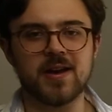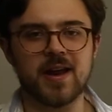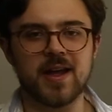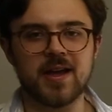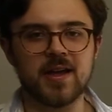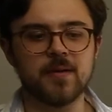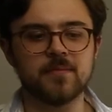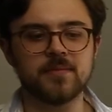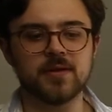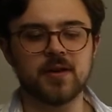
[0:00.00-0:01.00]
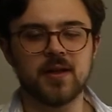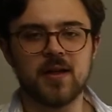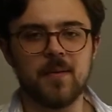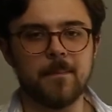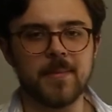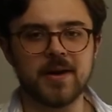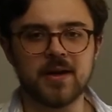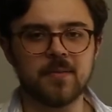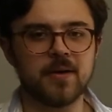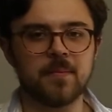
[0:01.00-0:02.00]
names and
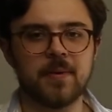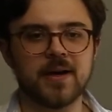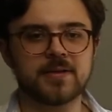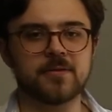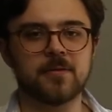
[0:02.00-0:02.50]
meaning being passed